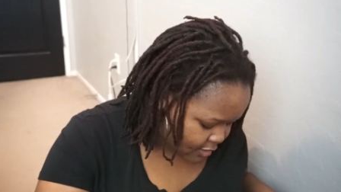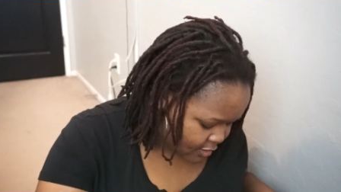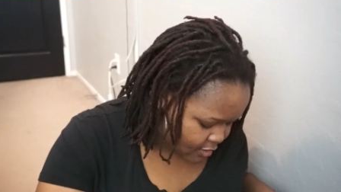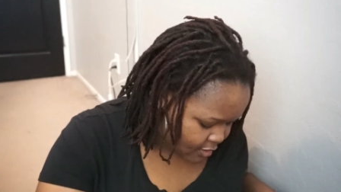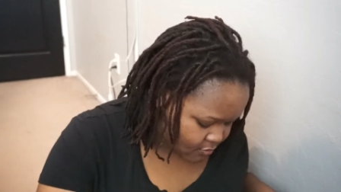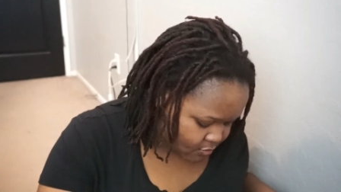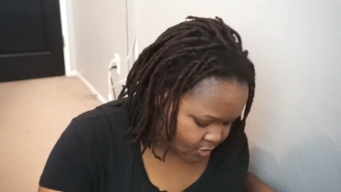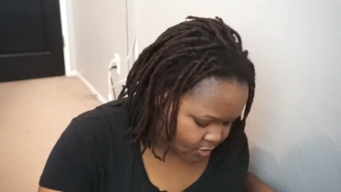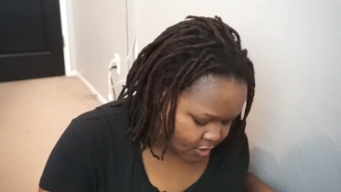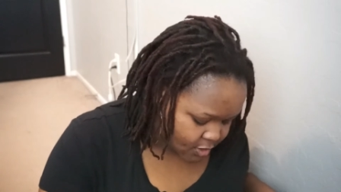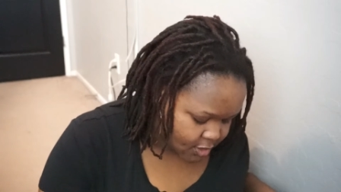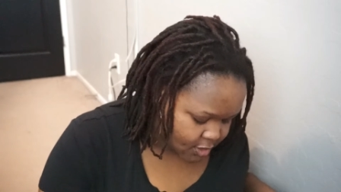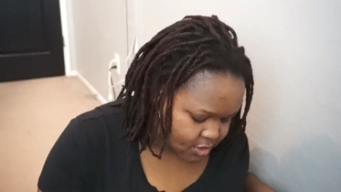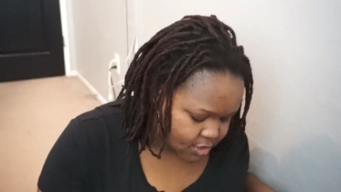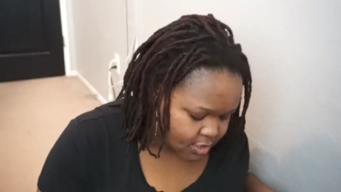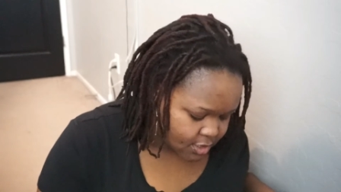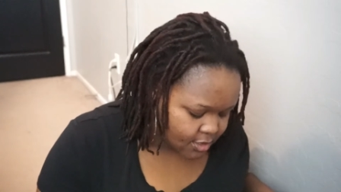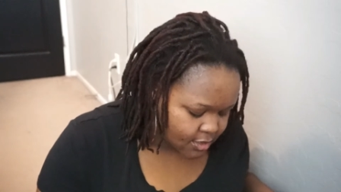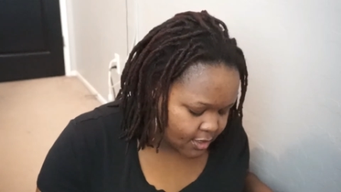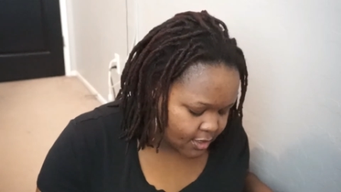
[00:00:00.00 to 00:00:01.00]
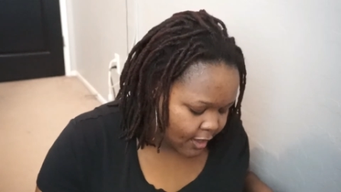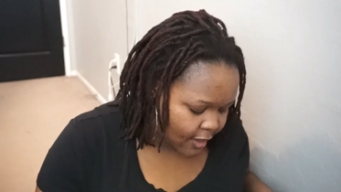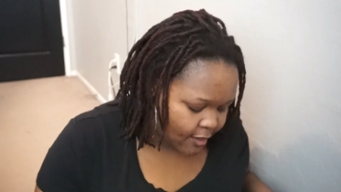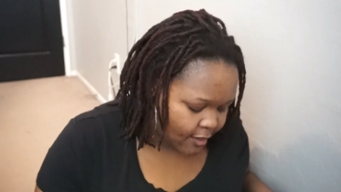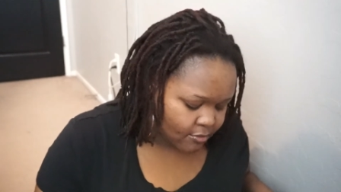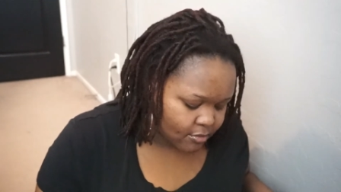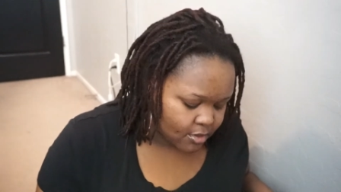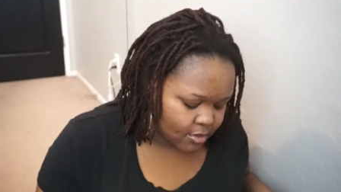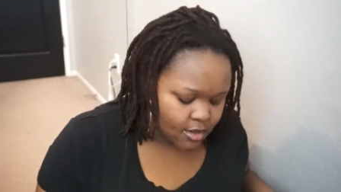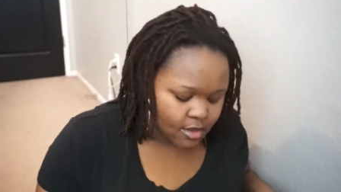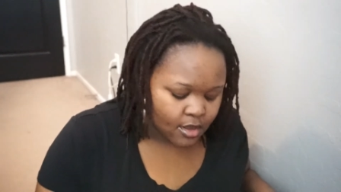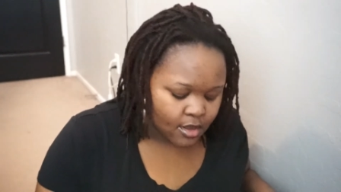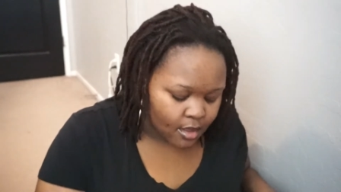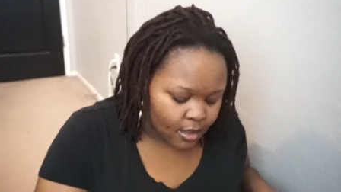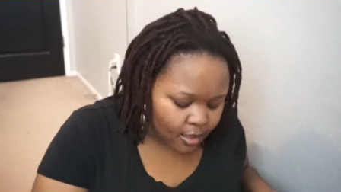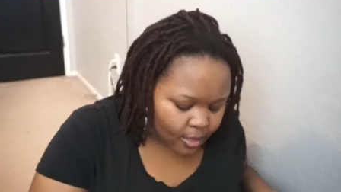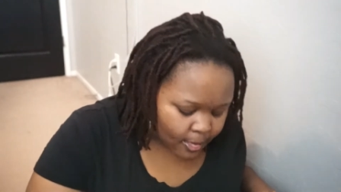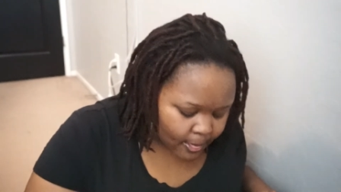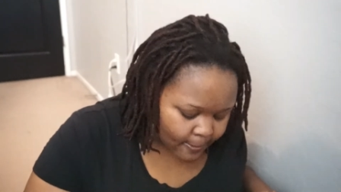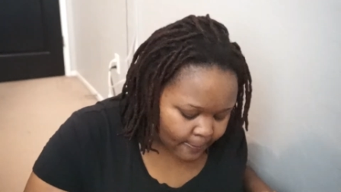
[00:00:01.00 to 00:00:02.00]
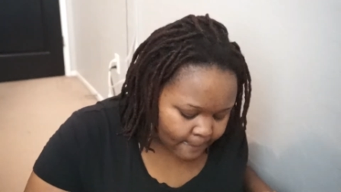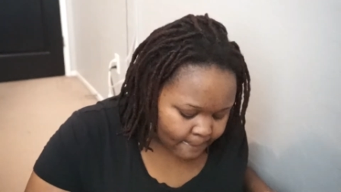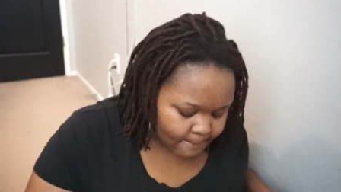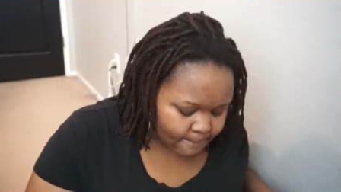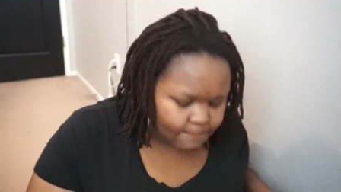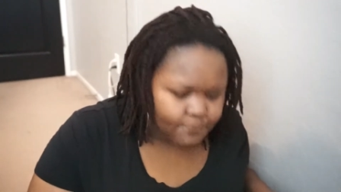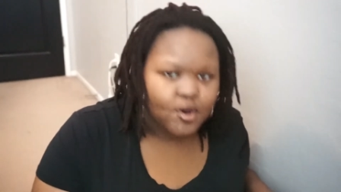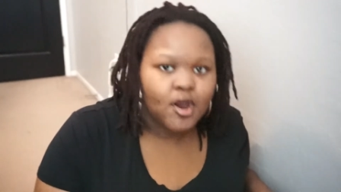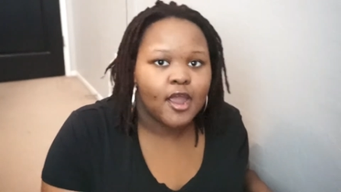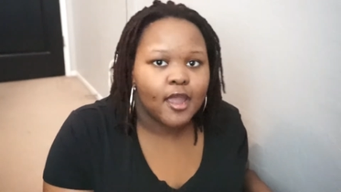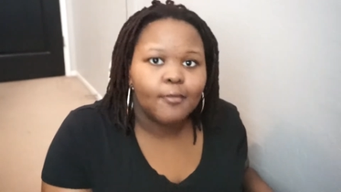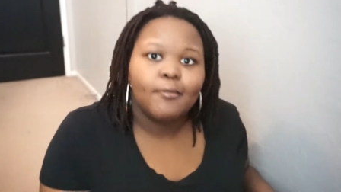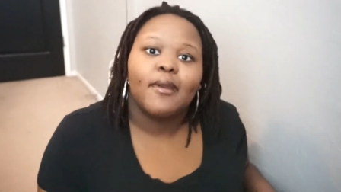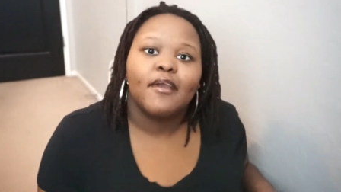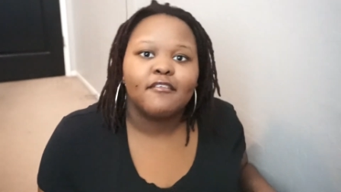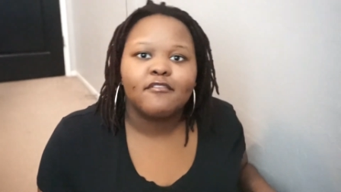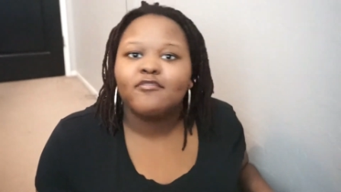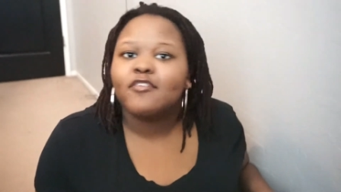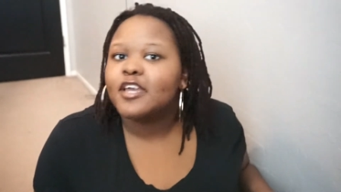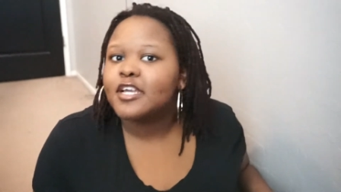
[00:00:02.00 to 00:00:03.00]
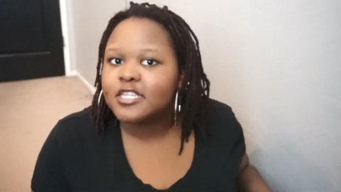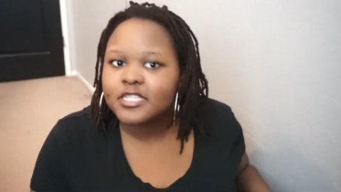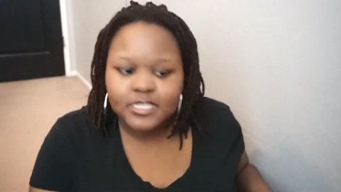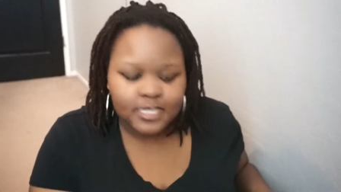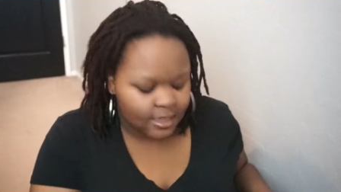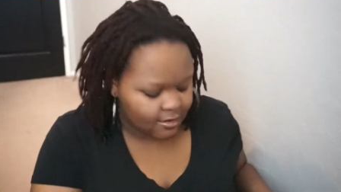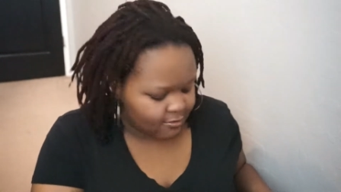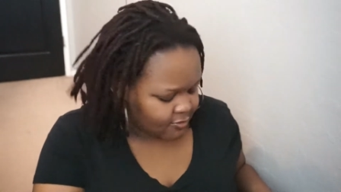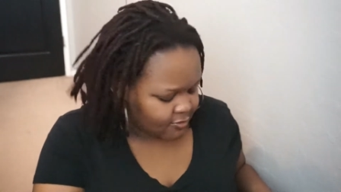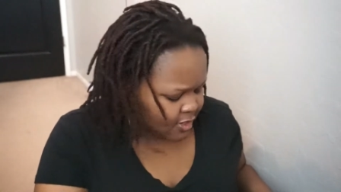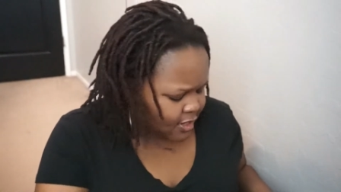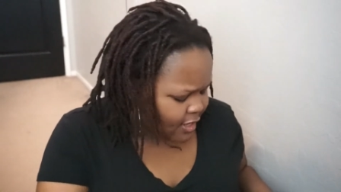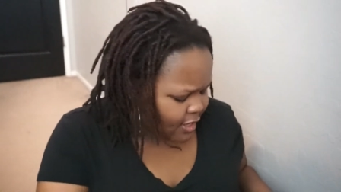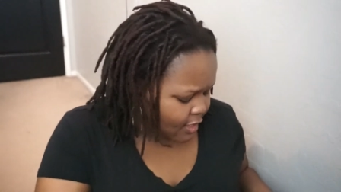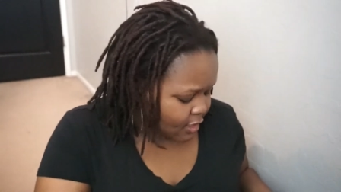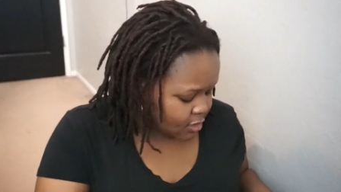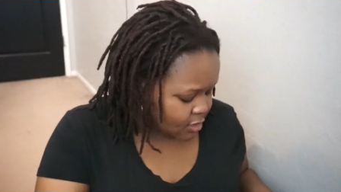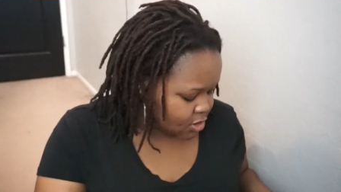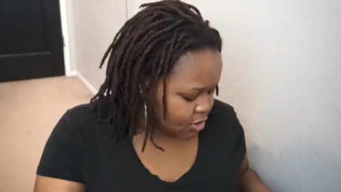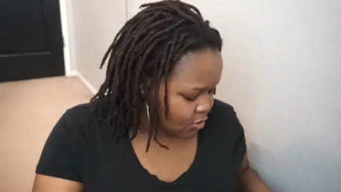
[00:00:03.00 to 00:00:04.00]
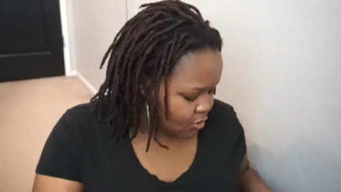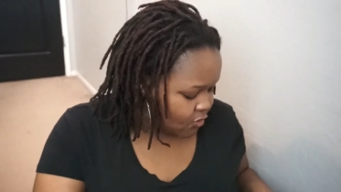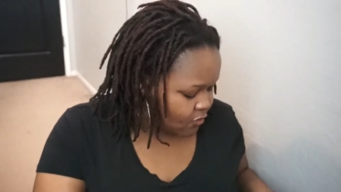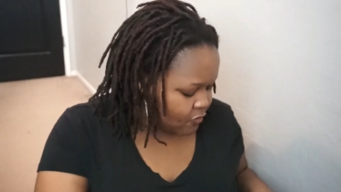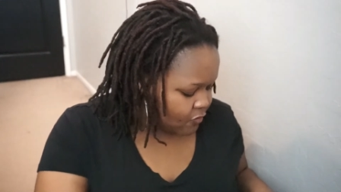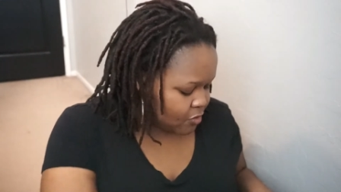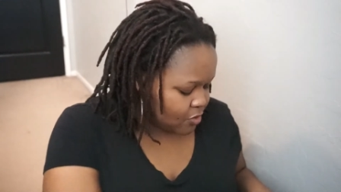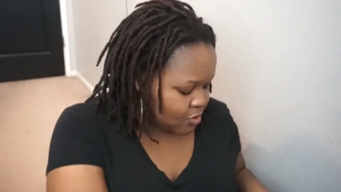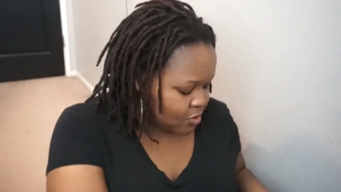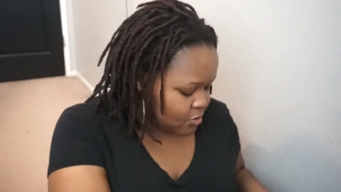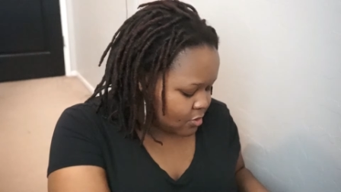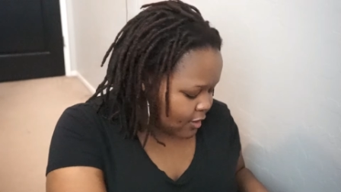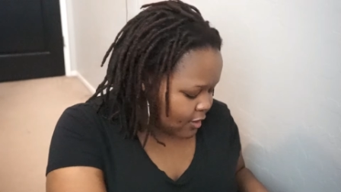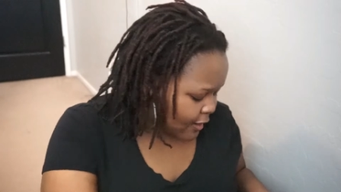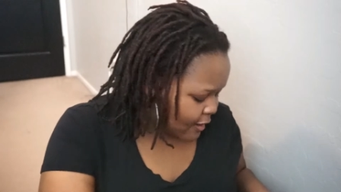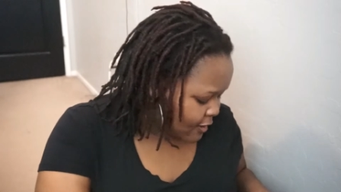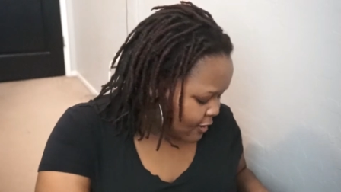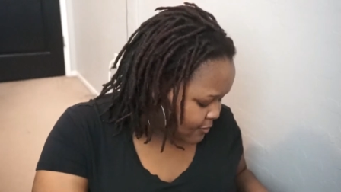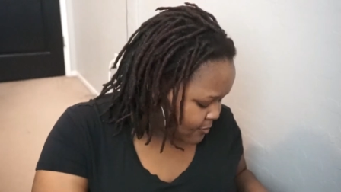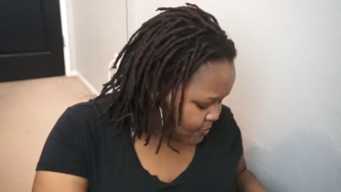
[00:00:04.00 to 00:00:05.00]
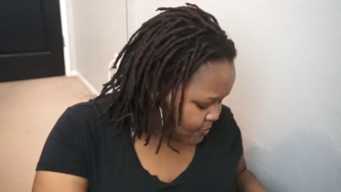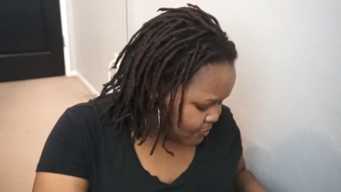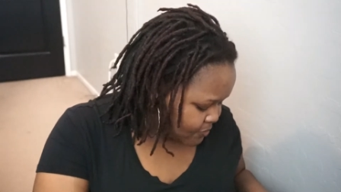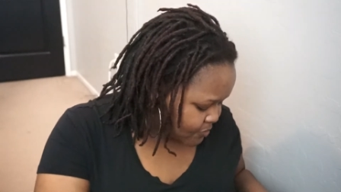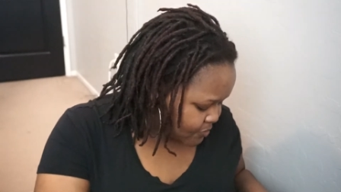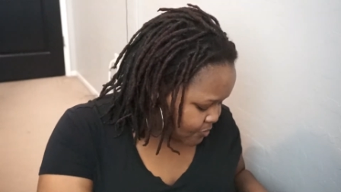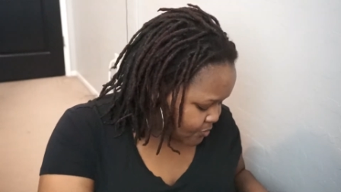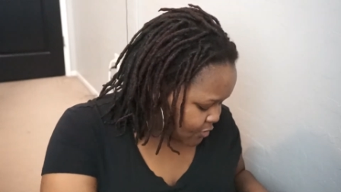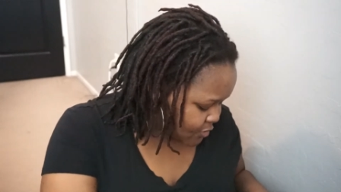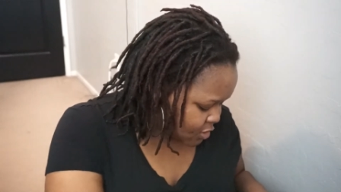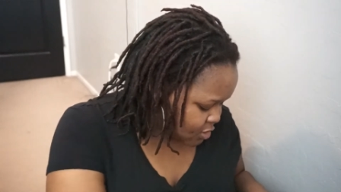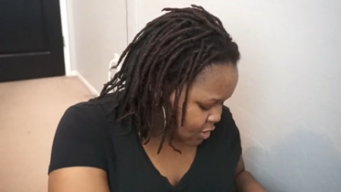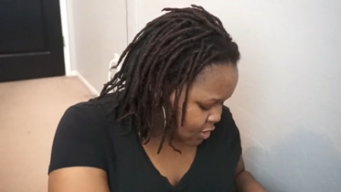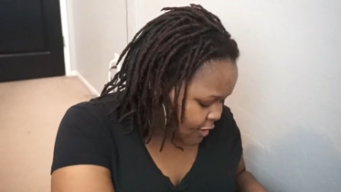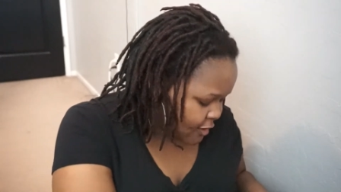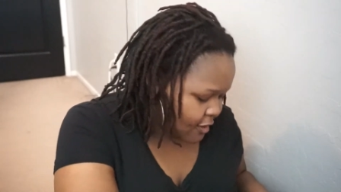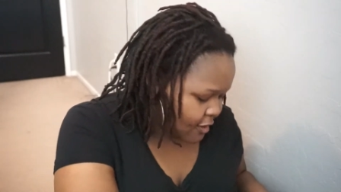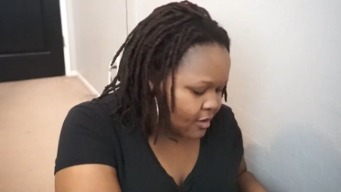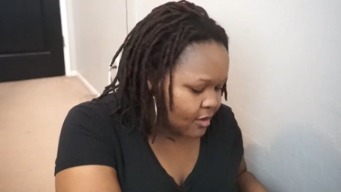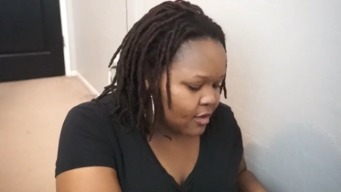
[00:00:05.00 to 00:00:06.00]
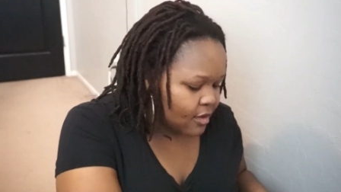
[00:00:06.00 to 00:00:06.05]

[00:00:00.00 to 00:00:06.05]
You know, realistically, I would prime my face every day. So if you do not, sorry.